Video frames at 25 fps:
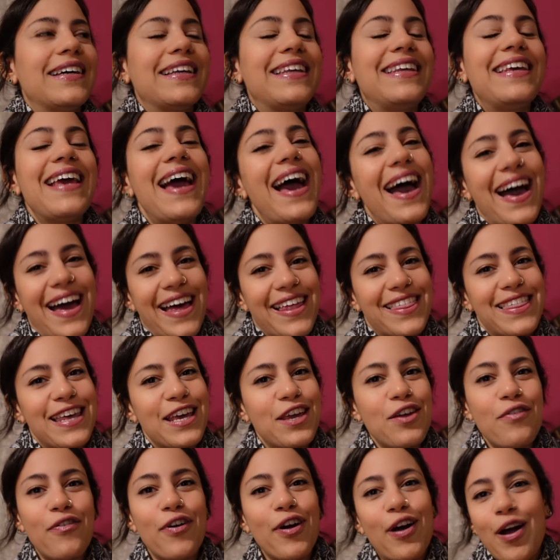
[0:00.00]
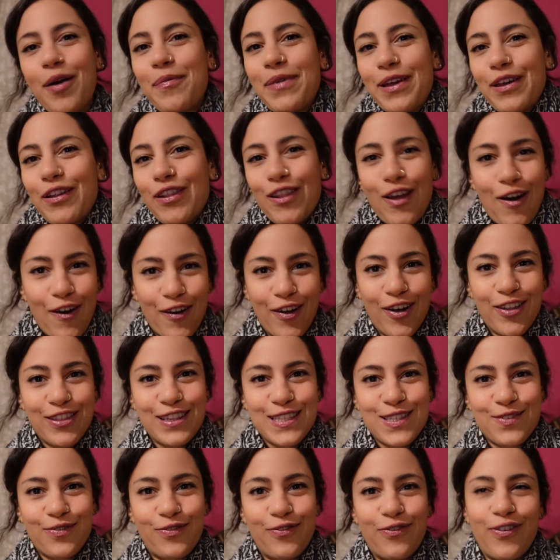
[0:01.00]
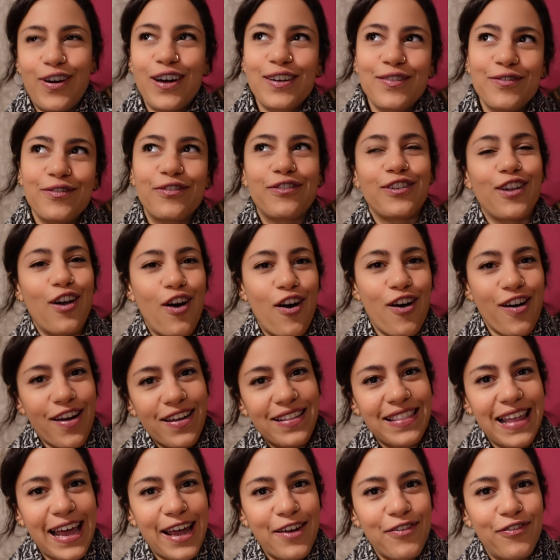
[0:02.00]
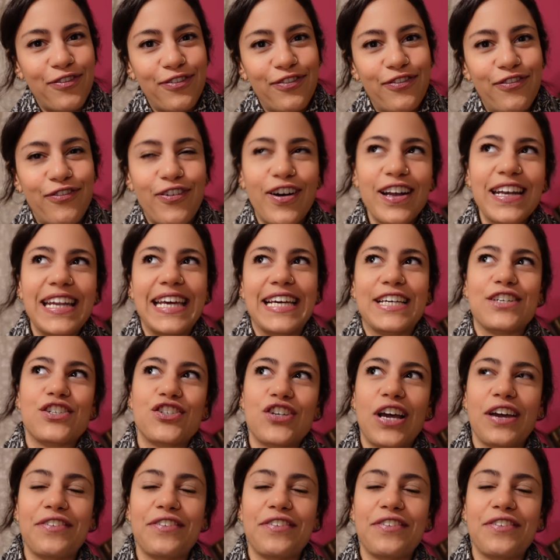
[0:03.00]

yeah, thank you for coming along on this fun vlog, like fun-ish.